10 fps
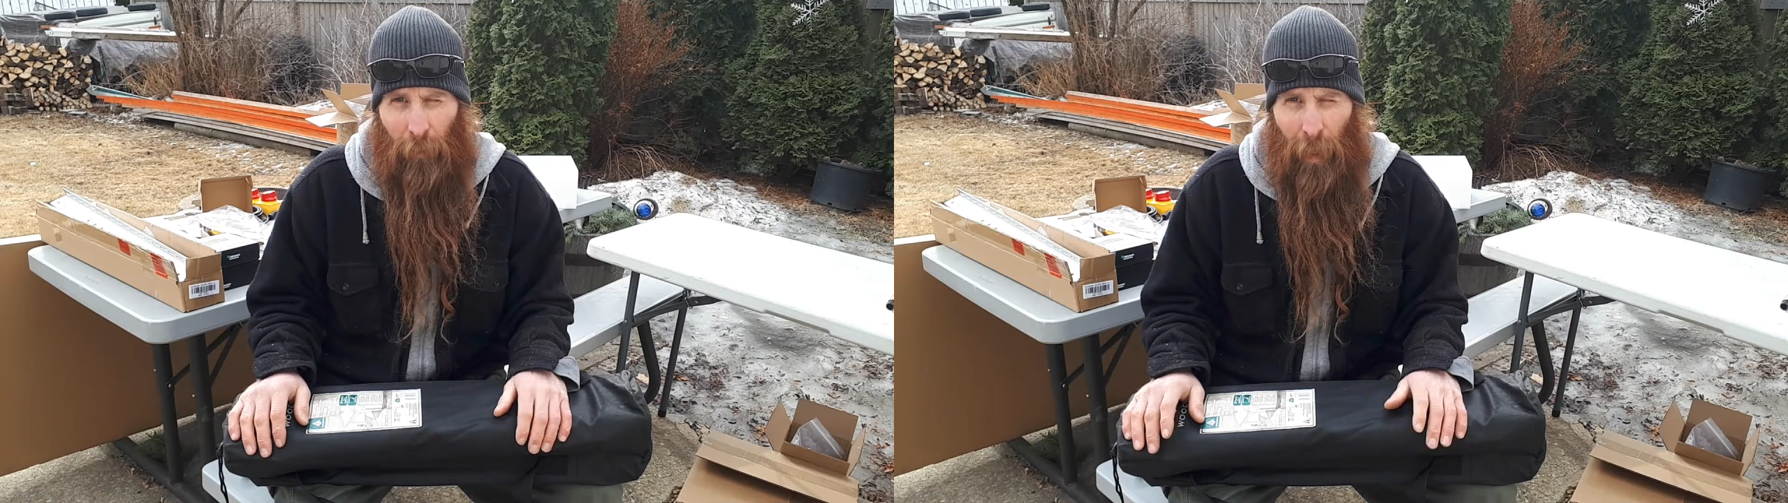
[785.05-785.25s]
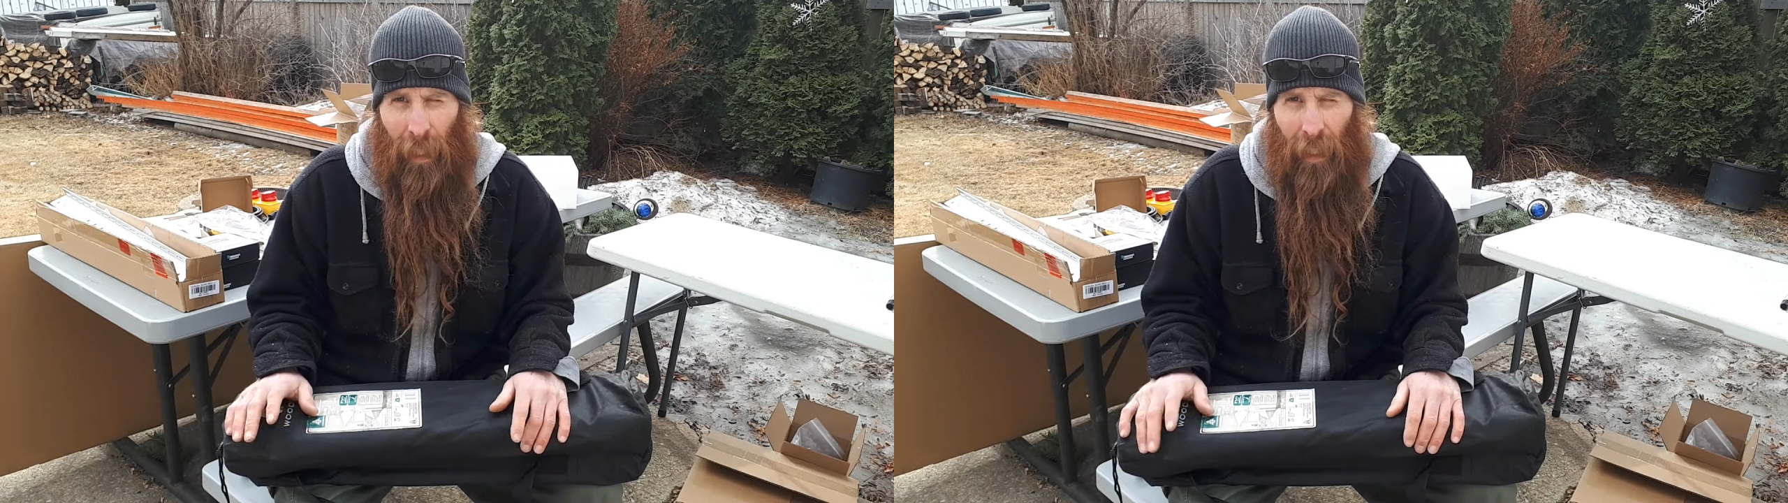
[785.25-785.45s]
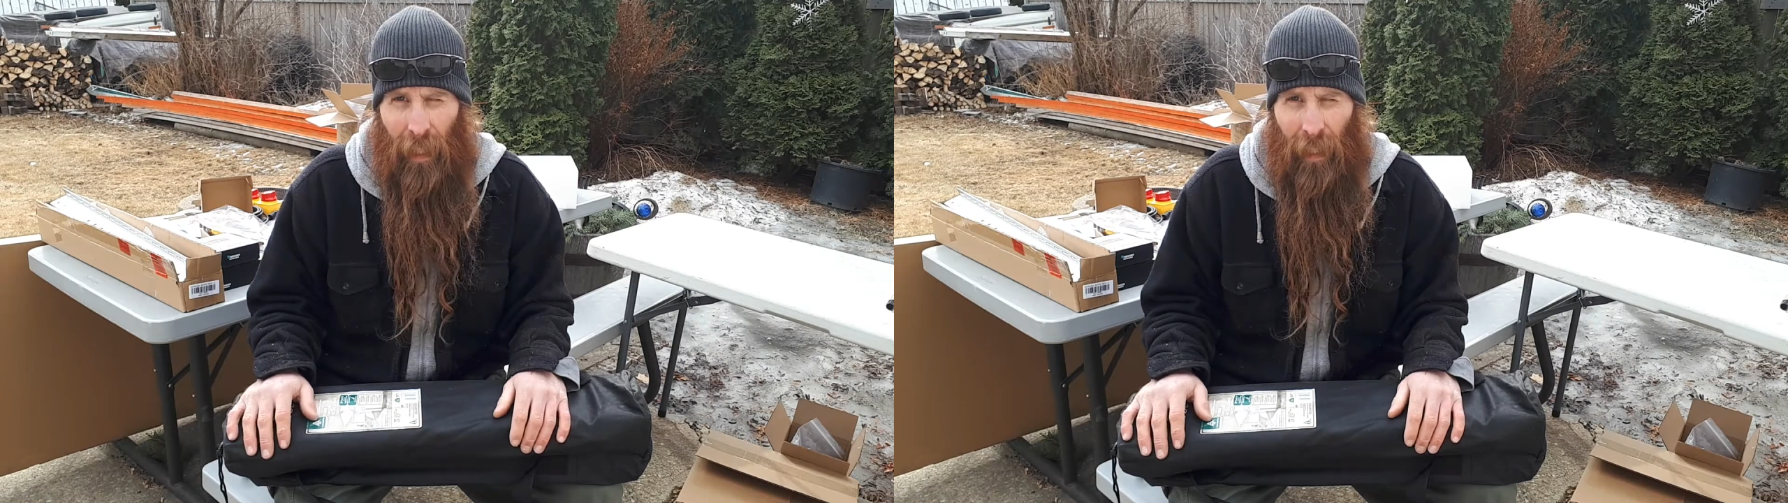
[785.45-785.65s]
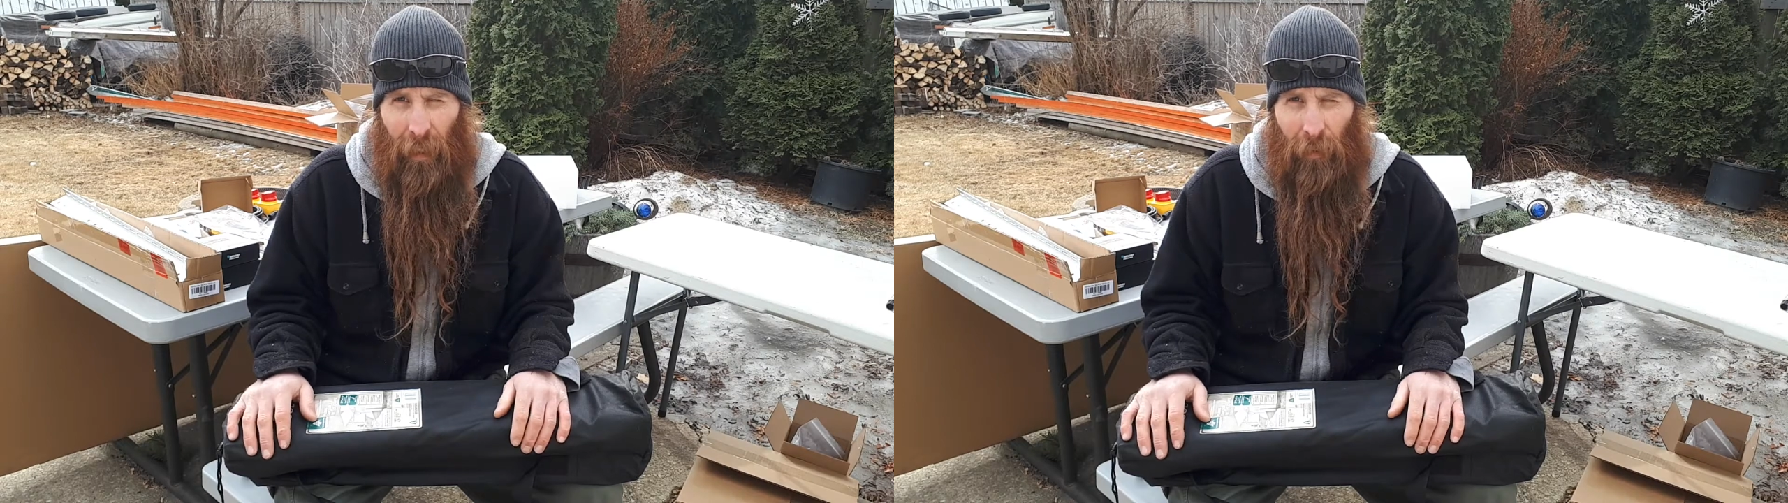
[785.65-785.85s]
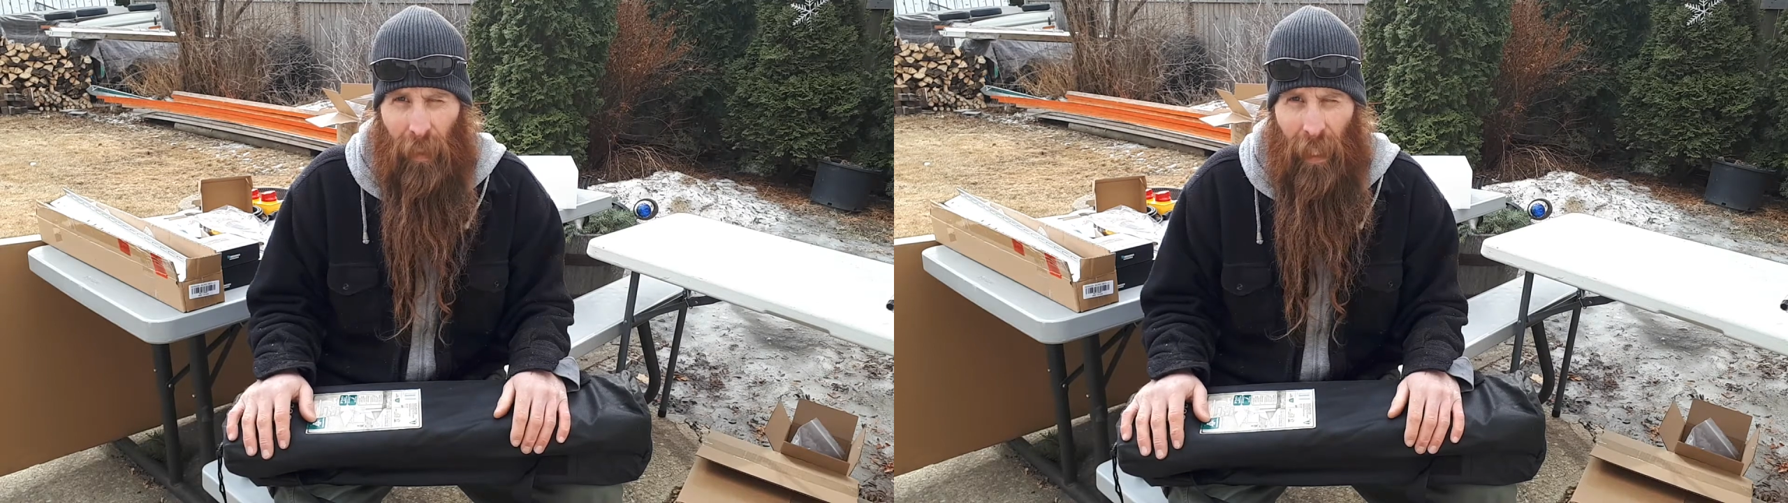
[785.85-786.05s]
my
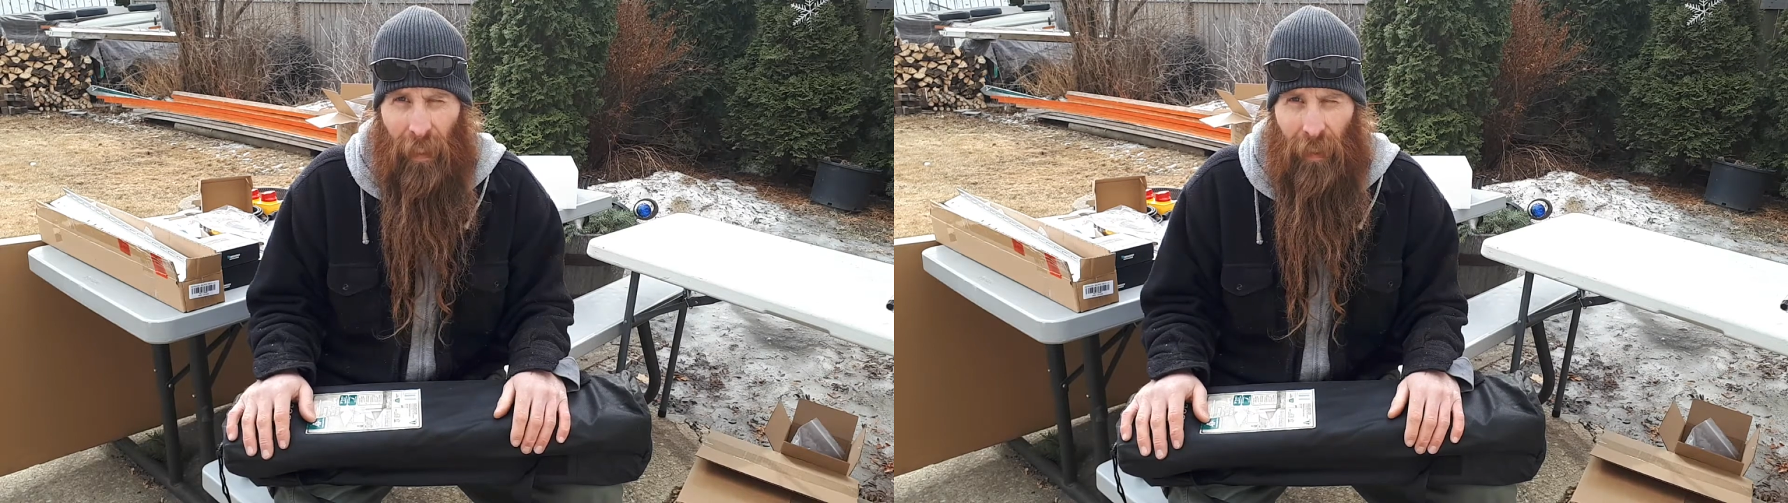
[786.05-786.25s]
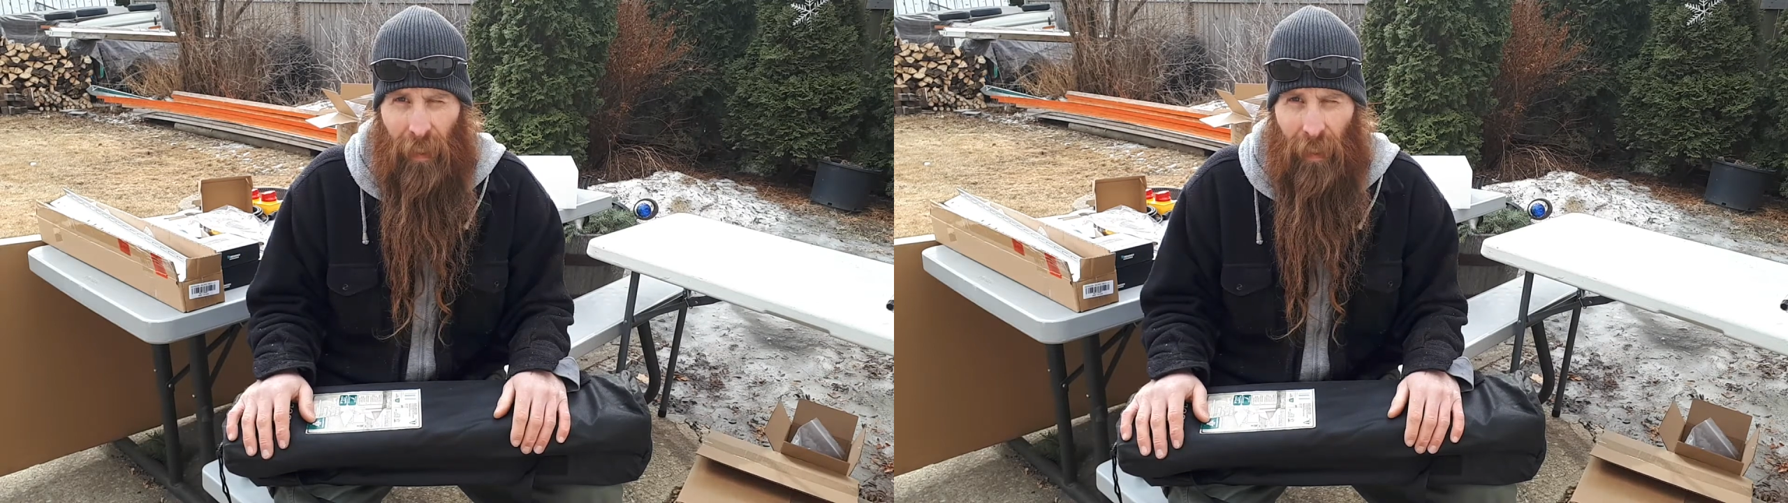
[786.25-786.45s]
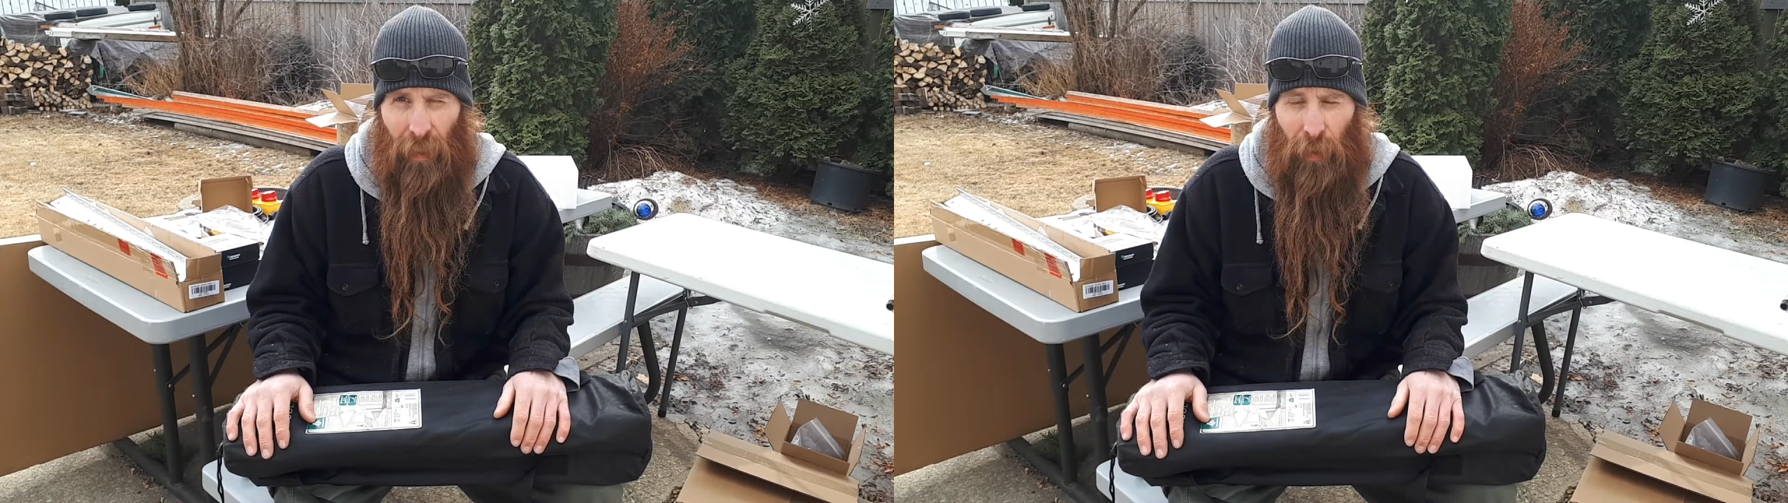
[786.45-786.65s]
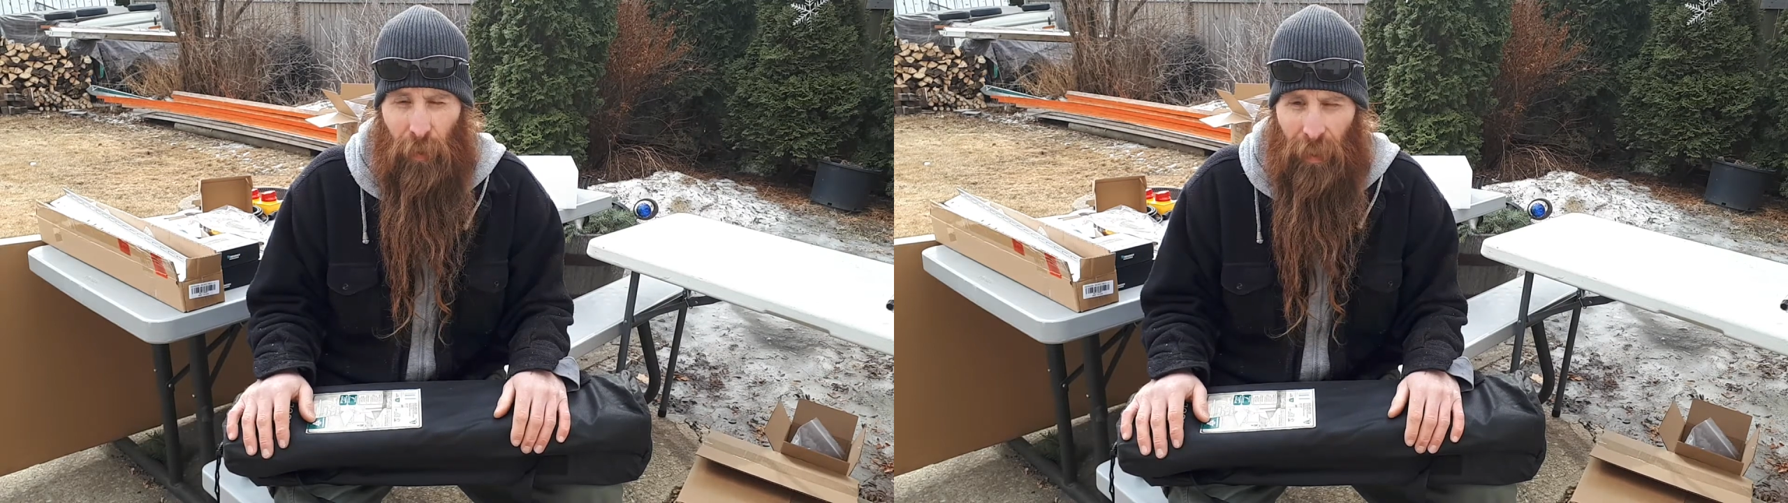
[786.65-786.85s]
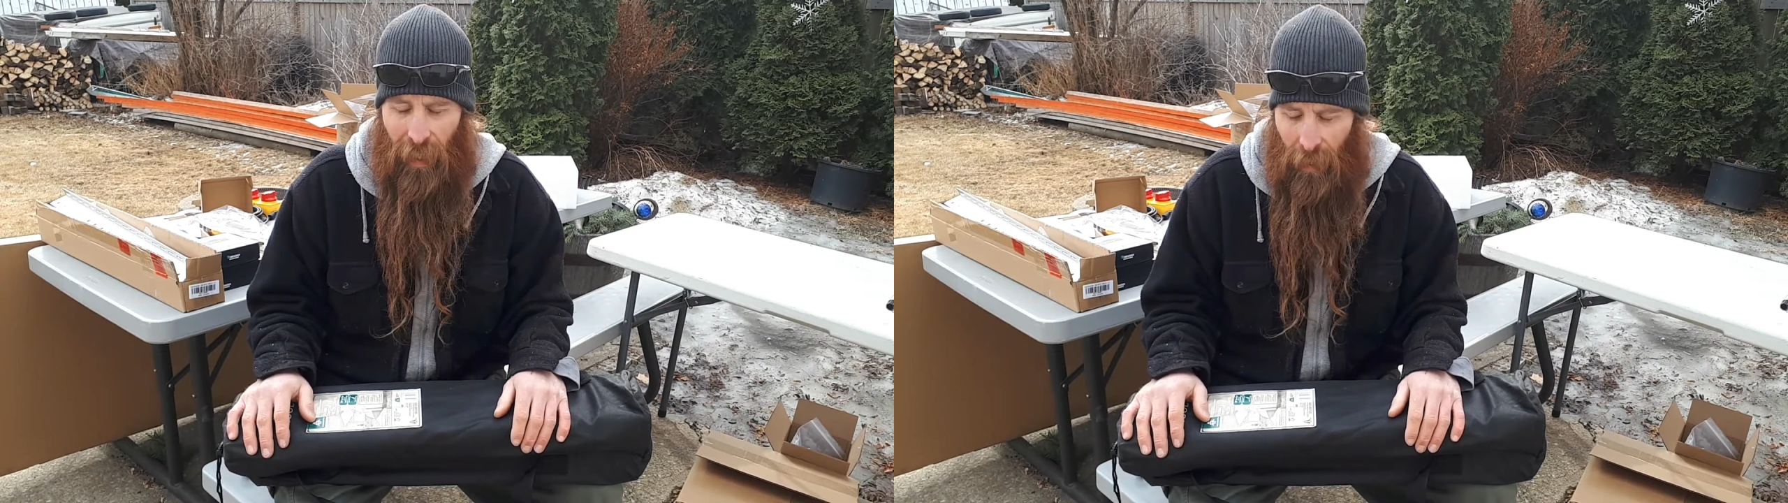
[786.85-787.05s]
little van to store
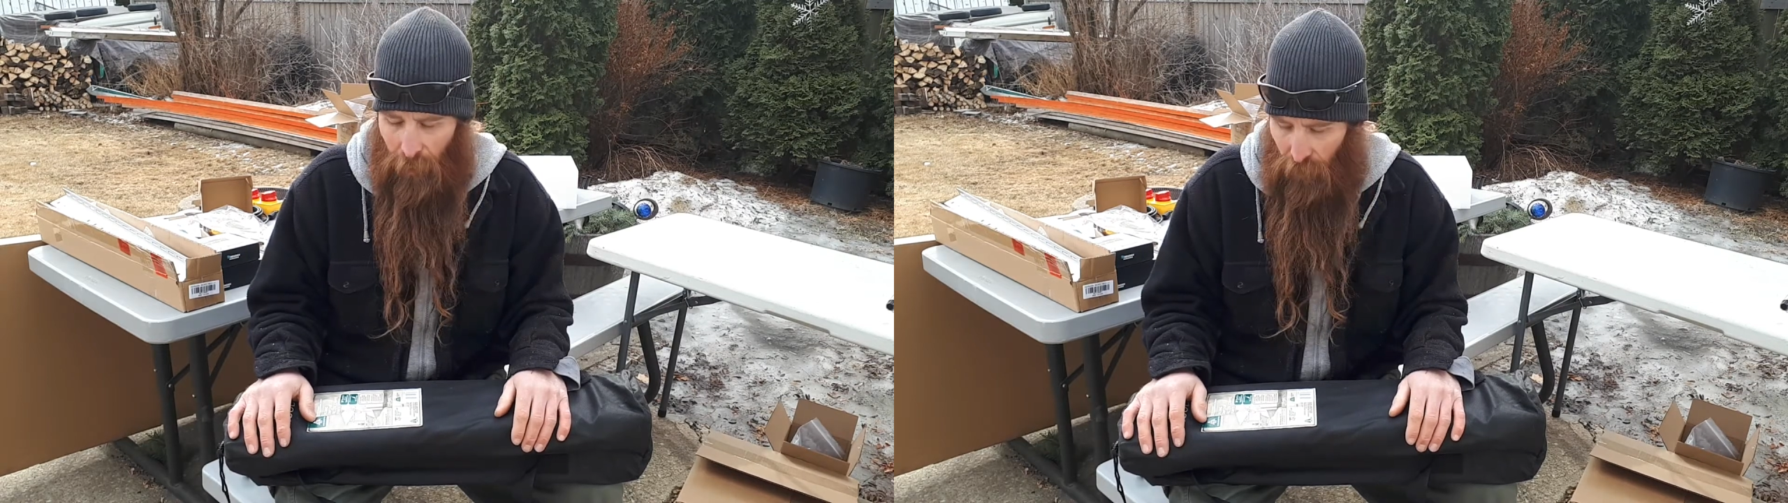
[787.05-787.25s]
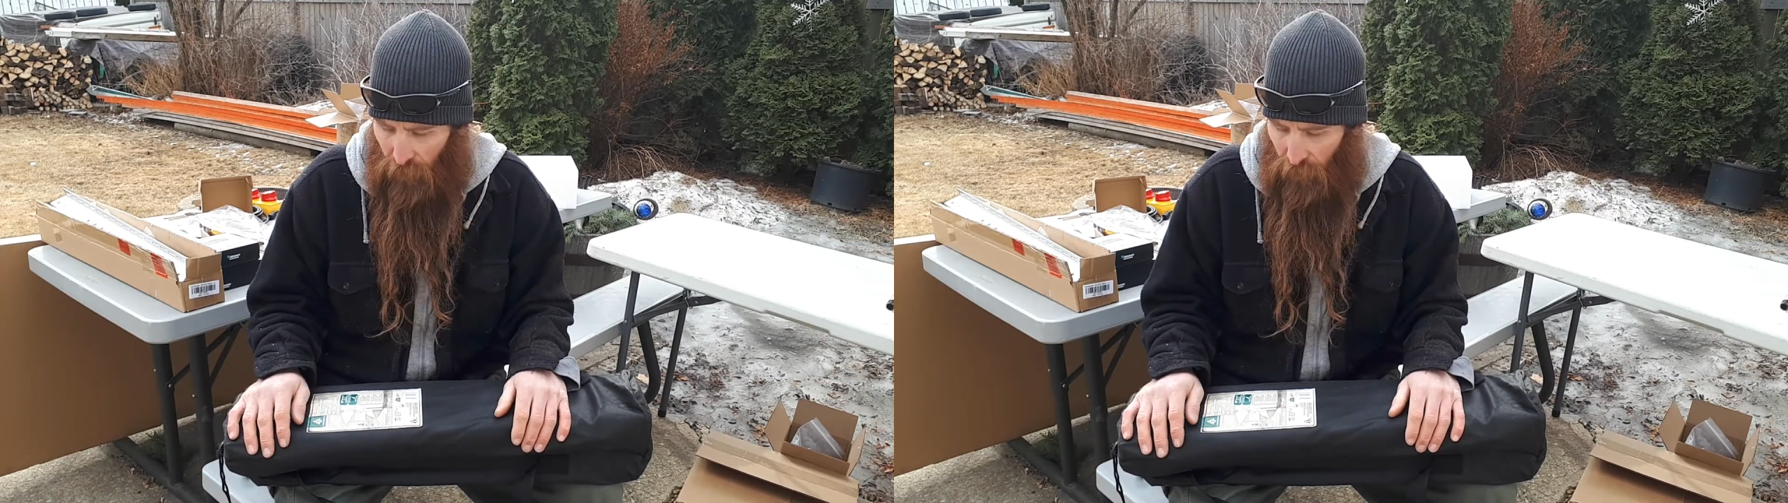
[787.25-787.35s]
a table.